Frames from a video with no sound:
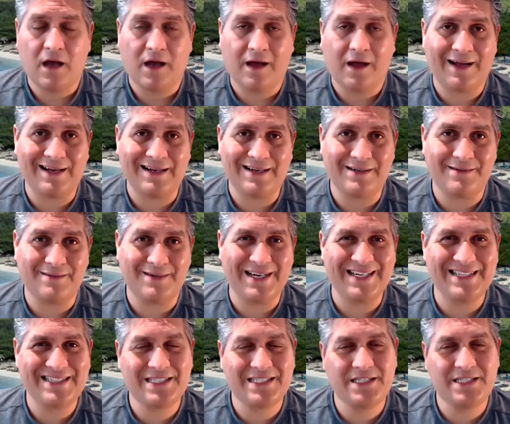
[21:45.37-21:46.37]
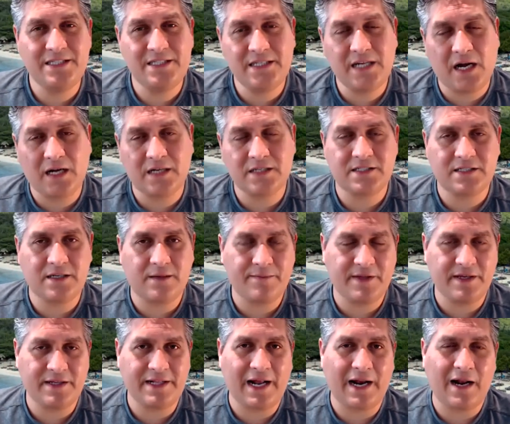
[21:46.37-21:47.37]
It's not
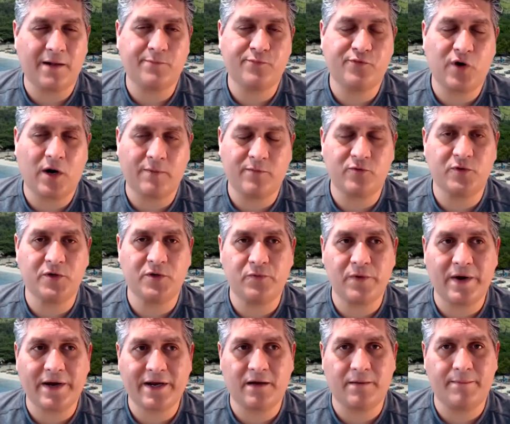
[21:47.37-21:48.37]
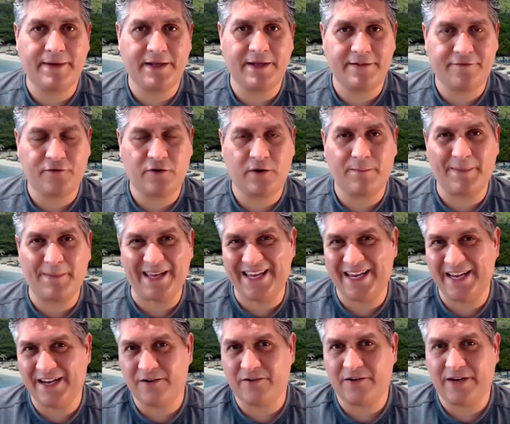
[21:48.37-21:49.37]
something that I'd probably recommend for a
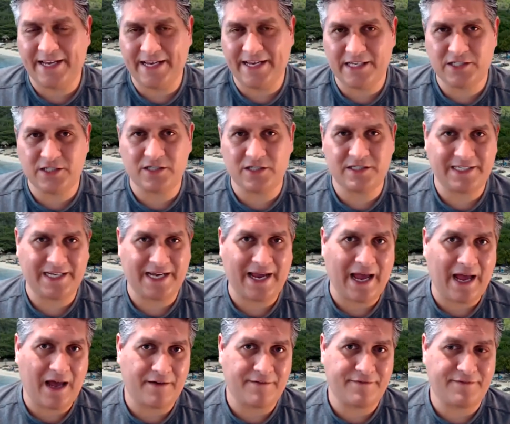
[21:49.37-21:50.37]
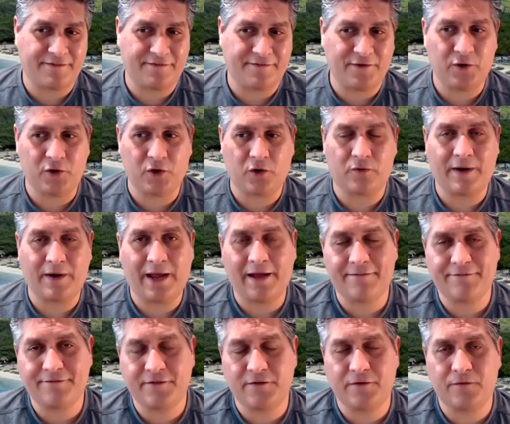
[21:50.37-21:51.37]
beginner agent to have if you don't
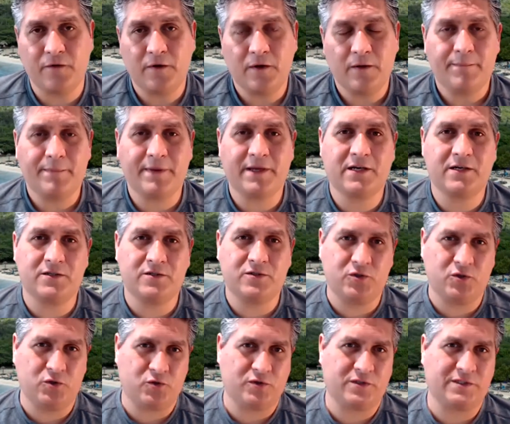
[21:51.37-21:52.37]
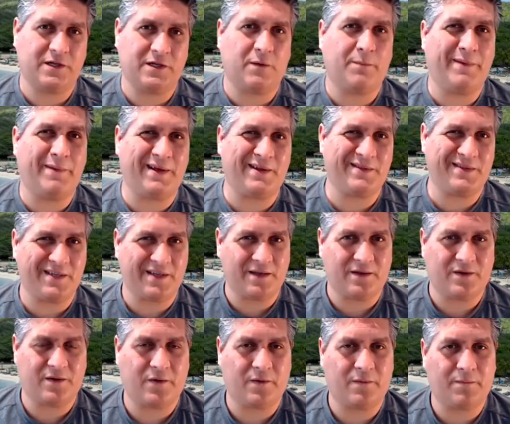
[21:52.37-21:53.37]
have to, because you're still building
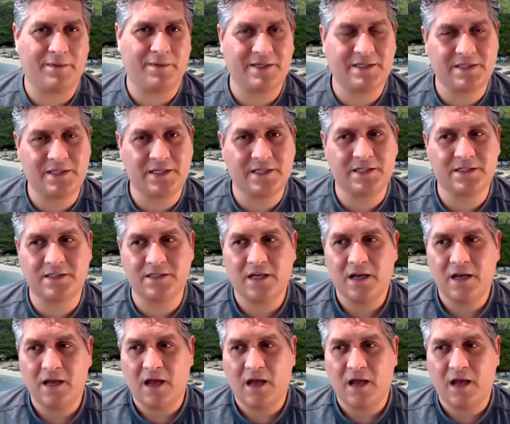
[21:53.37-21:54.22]
your business.